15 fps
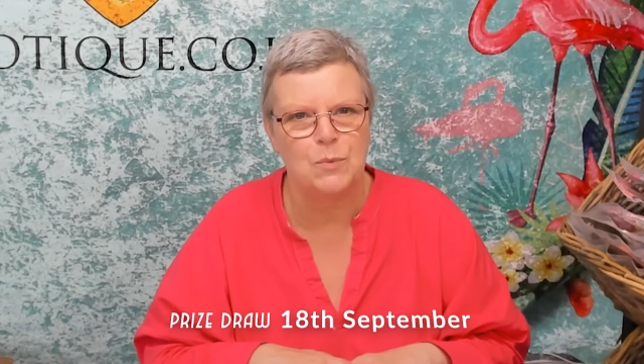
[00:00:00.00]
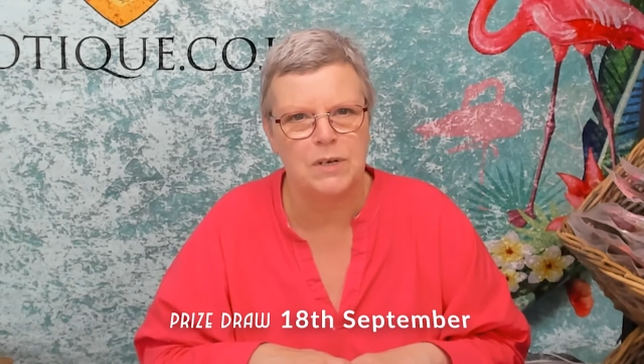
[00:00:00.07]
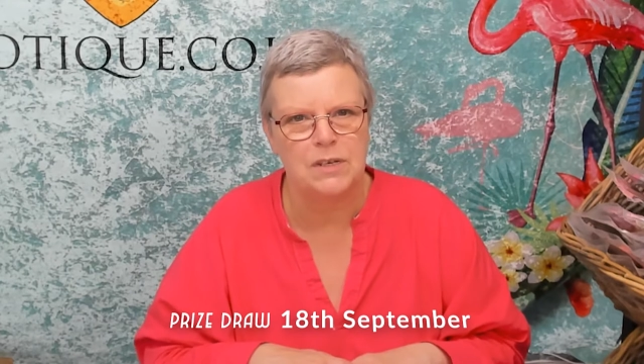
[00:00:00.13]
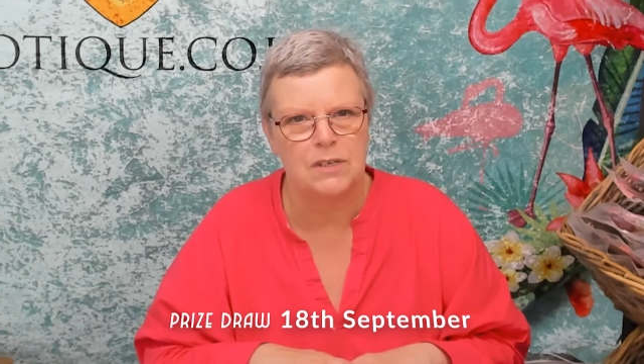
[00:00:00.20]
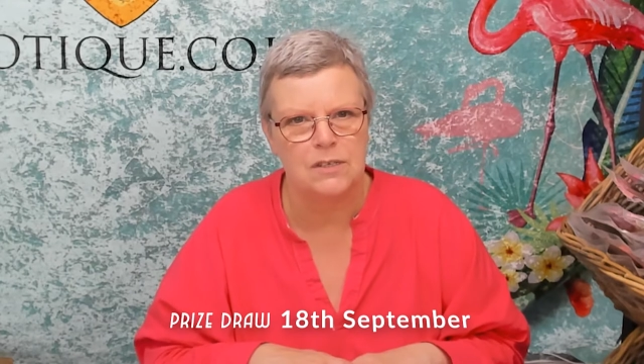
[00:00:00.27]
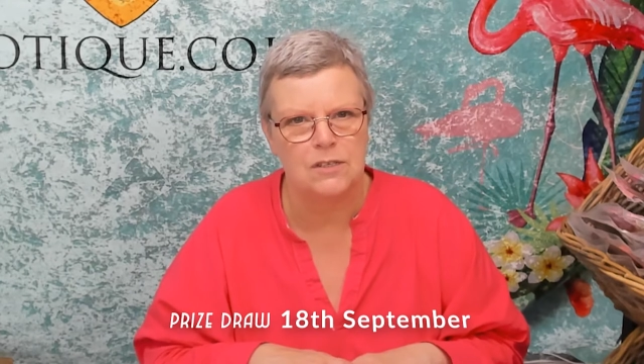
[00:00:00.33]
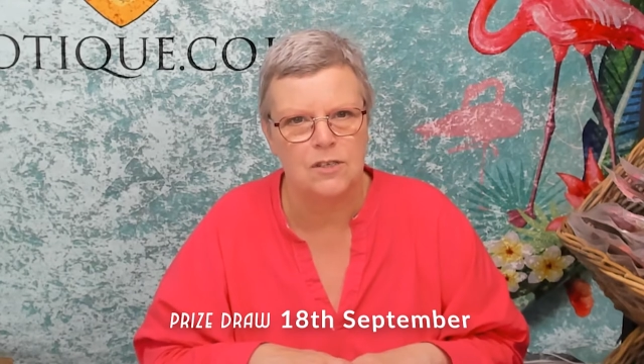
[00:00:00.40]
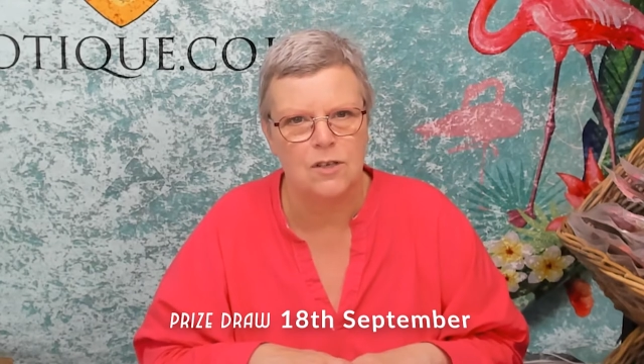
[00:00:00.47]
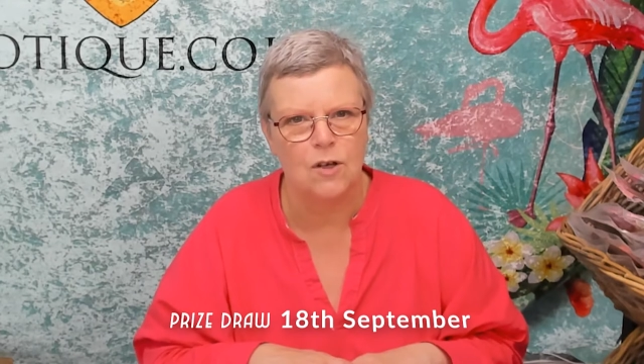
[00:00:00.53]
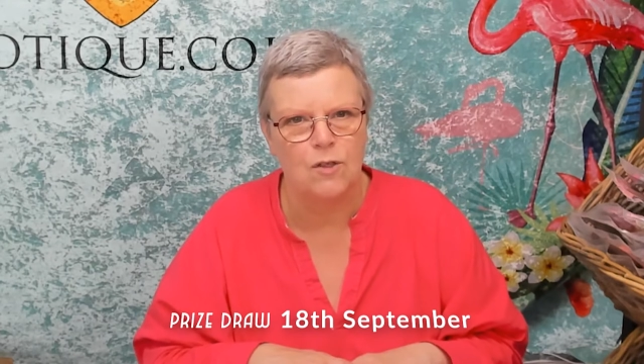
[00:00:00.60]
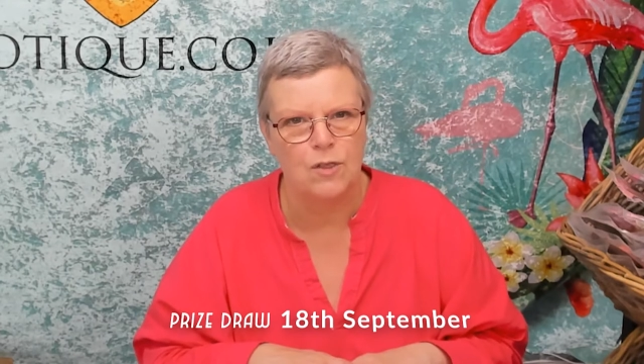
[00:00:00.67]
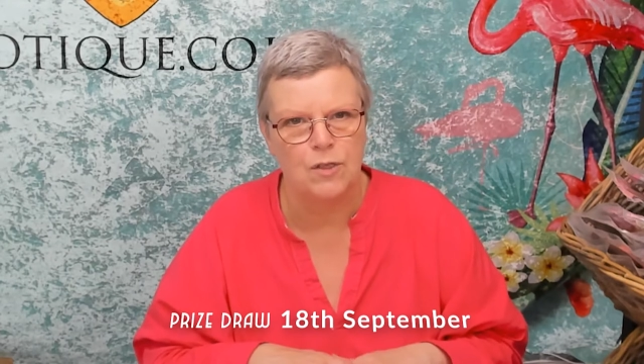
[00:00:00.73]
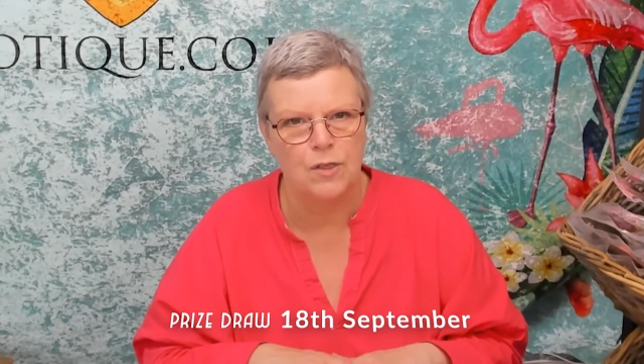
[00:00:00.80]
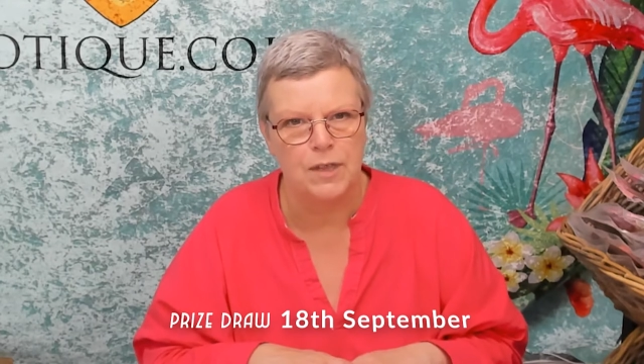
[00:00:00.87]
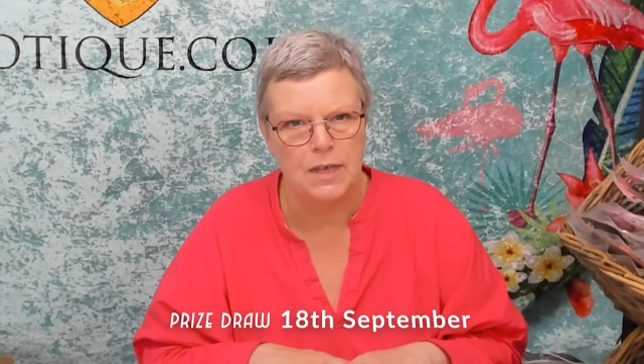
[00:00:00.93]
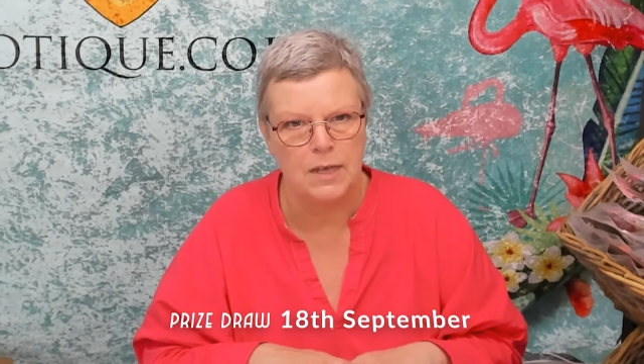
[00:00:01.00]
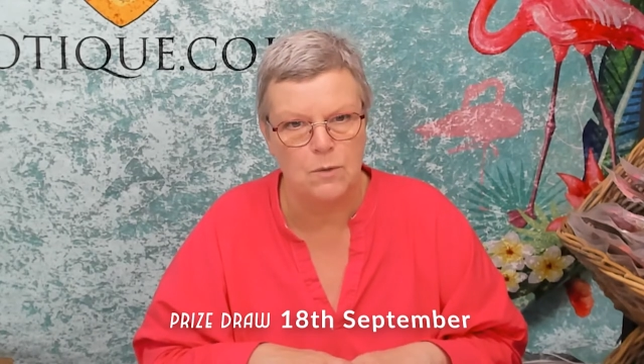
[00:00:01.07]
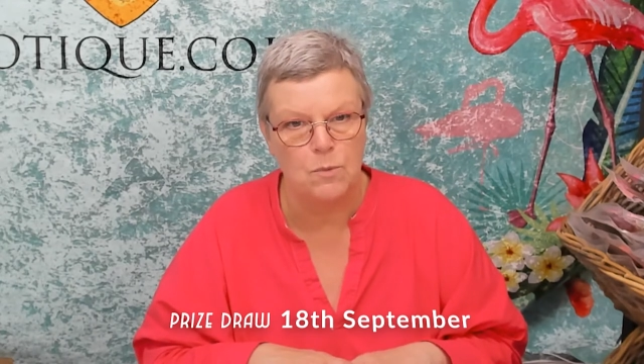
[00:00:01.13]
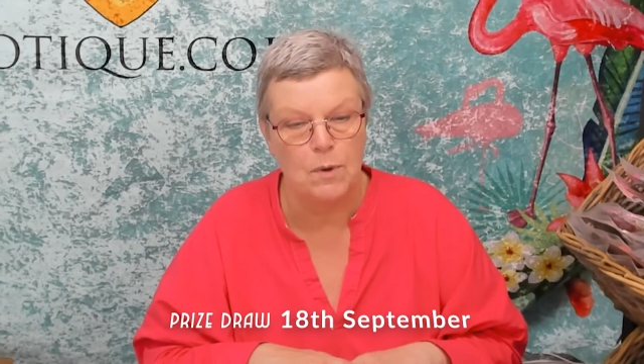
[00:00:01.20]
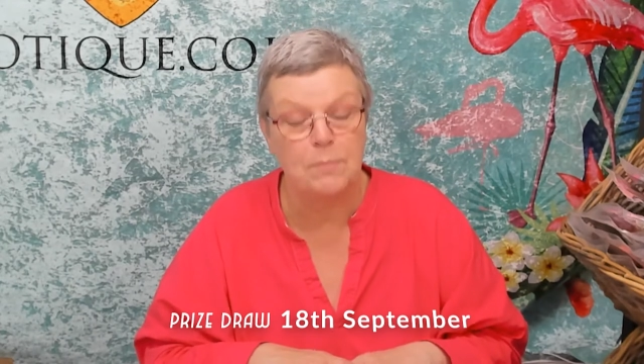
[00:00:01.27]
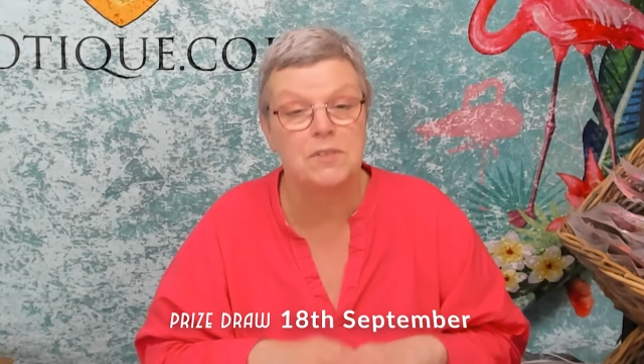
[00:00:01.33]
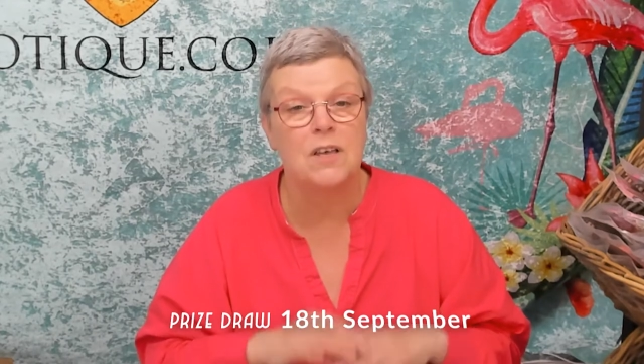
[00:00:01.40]
winners on the
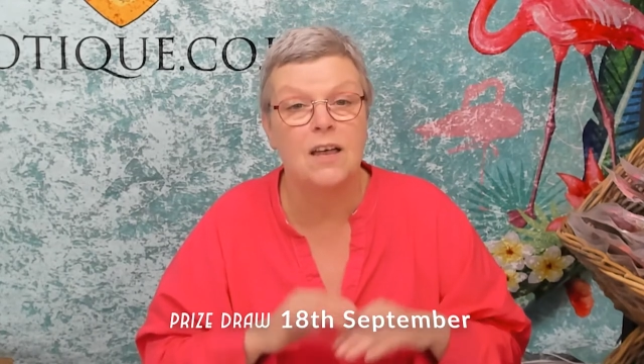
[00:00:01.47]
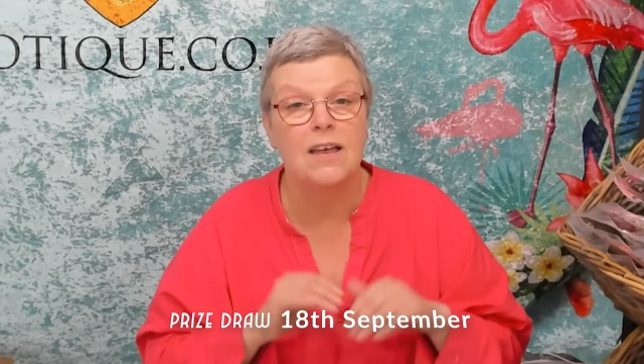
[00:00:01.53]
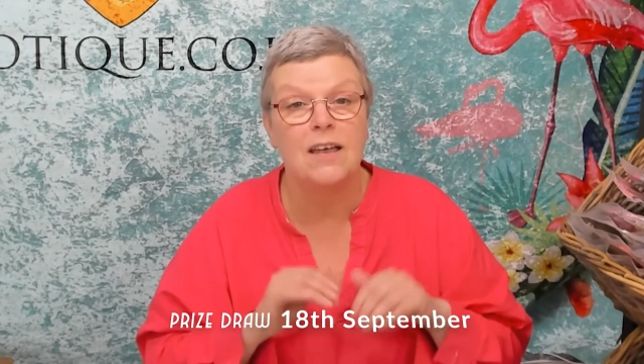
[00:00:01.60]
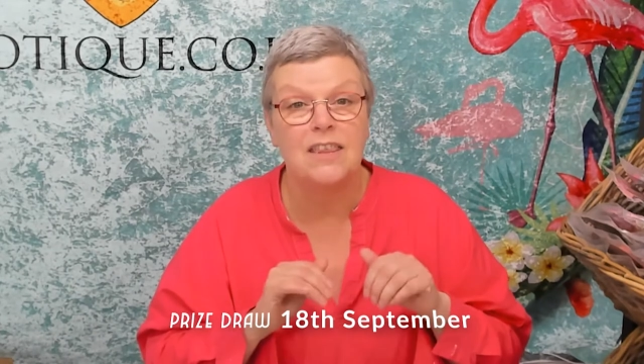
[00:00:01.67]
website,